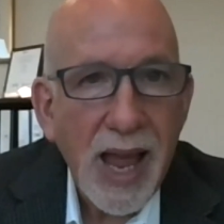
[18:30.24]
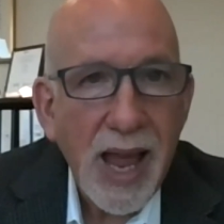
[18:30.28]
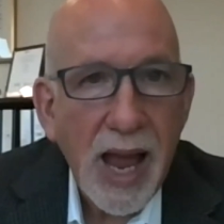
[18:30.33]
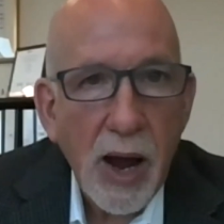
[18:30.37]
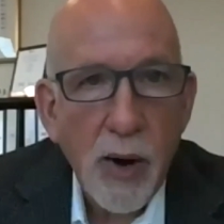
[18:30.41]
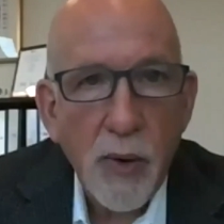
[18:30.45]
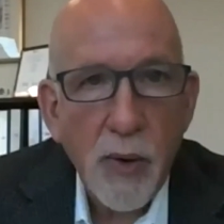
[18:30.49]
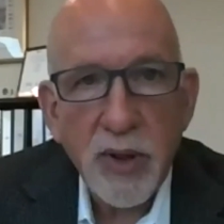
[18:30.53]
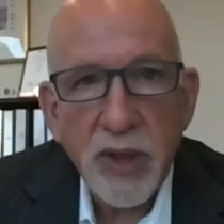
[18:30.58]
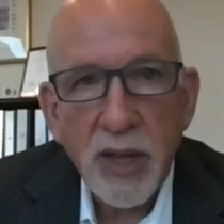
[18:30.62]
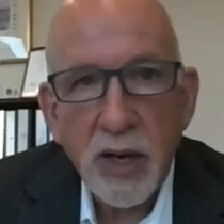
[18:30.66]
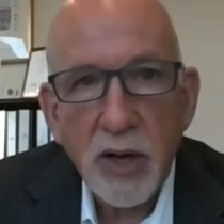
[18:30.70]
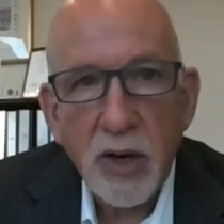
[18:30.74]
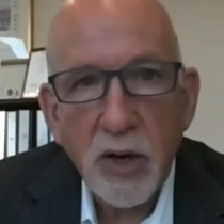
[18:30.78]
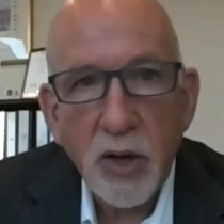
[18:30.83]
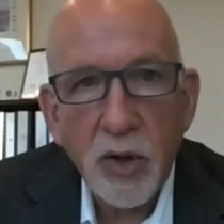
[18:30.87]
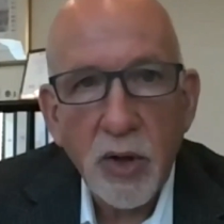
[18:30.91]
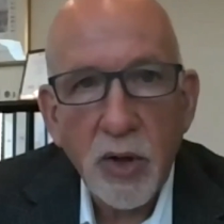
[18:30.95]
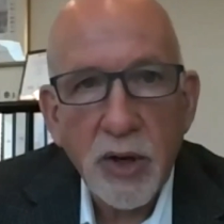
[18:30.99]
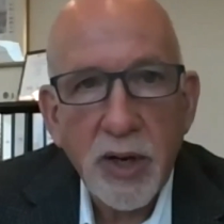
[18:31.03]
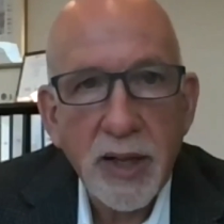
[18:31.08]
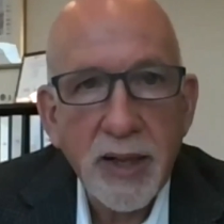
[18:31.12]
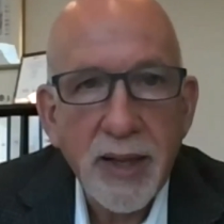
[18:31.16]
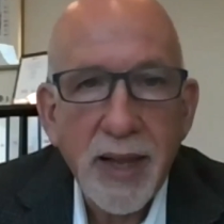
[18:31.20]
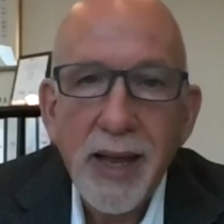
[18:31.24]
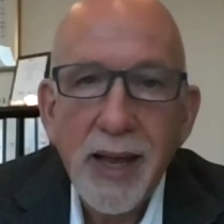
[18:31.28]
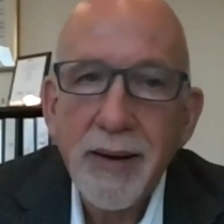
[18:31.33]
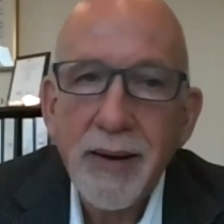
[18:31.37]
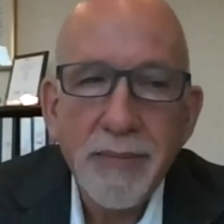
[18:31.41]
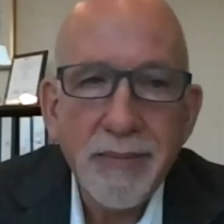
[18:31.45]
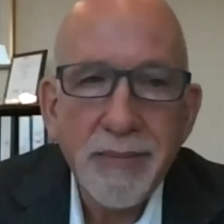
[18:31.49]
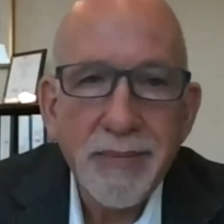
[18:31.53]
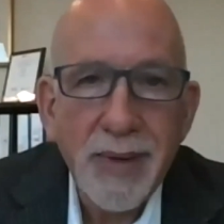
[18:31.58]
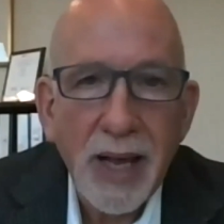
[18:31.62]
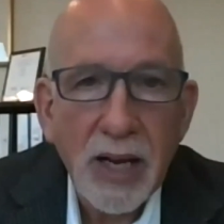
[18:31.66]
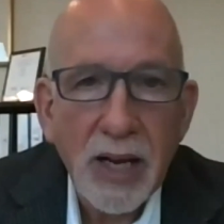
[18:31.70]
how are they going to look at that?
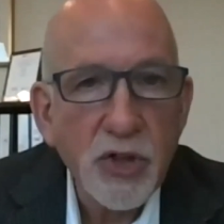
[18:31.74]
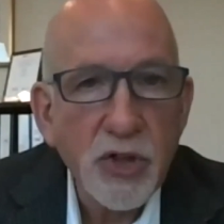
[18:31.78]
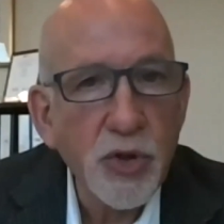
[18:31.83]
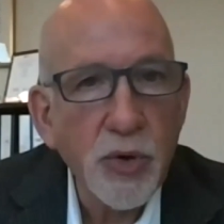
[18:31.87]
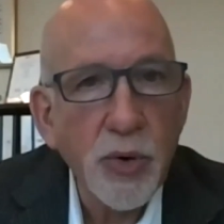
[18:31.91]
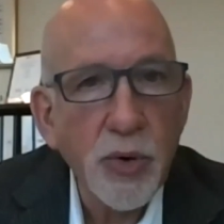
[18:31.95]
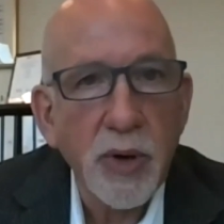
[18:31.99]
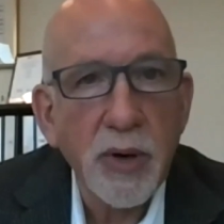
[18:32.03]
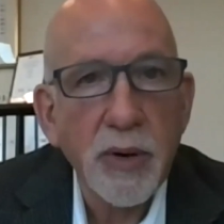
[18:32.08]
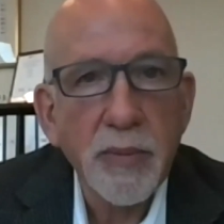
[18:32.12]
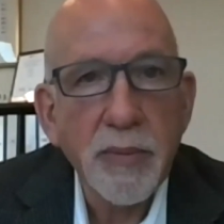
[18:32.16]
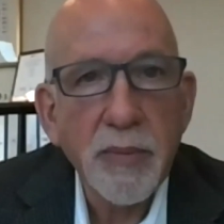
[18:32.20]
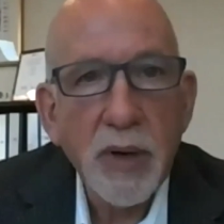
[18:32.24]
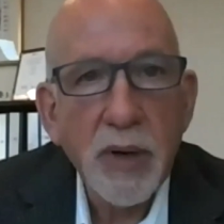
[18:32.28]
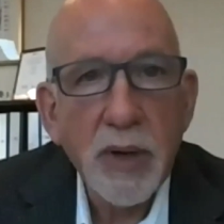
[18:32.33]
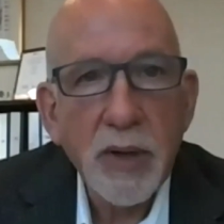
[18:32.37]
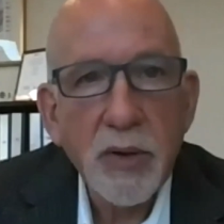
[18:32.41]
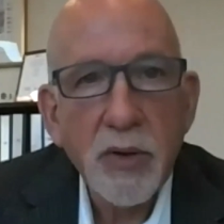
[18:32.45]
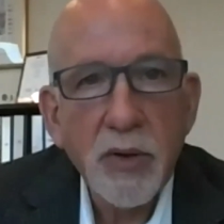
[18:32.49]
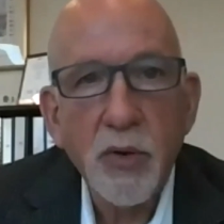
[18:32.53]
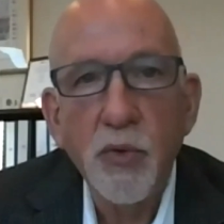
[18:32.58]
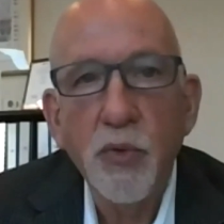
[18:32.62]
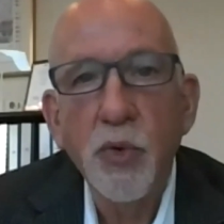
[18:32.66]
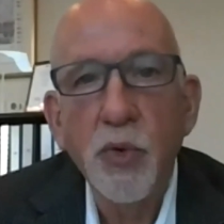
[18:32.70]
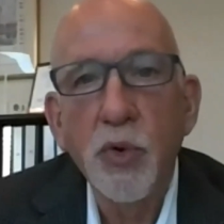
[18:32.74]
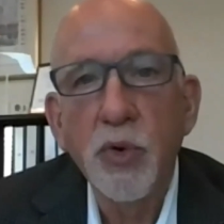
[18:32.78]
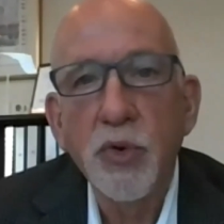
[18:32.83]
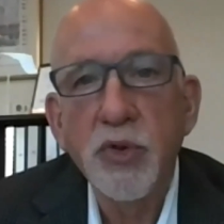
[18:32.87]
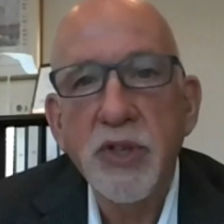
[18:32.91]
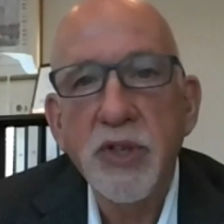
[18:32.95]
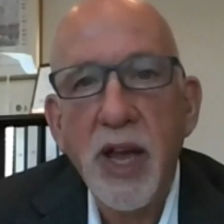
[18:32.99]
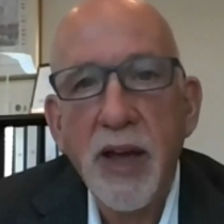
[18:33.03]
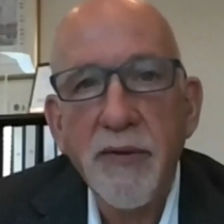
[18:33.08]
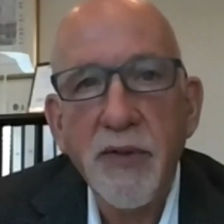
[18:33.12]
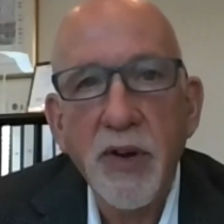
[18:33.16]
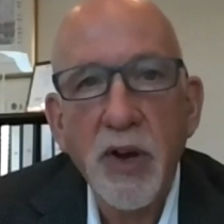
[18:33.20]
Not sure. The rules
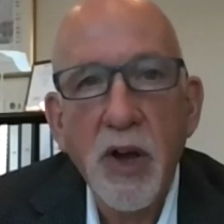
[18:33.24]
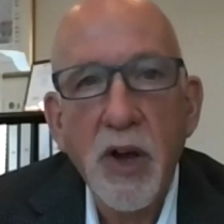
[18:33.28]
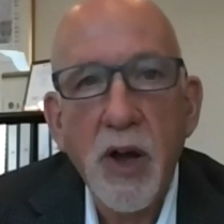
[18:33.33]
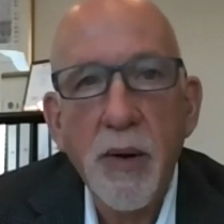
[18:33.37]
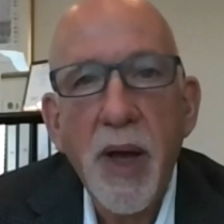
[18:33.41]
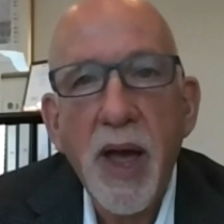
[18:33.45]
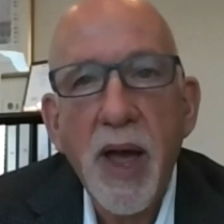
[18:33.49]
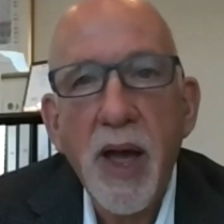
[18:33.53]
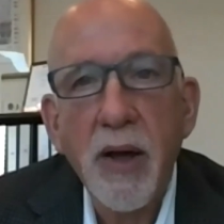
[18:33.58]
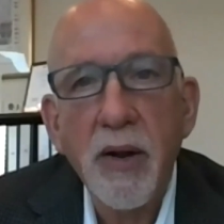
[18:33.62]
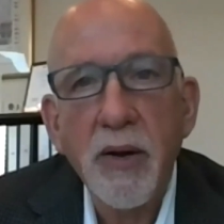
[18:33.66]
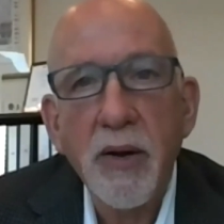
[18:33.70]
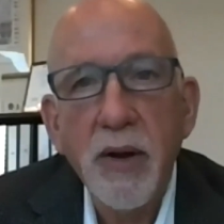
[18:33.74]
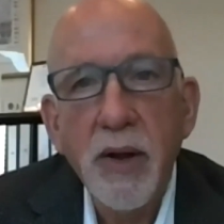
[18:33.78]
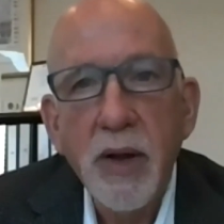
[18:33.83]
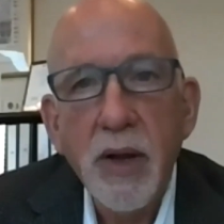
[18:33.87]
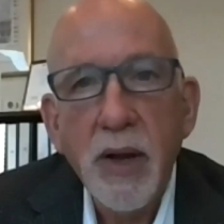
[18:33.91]
haven't come out.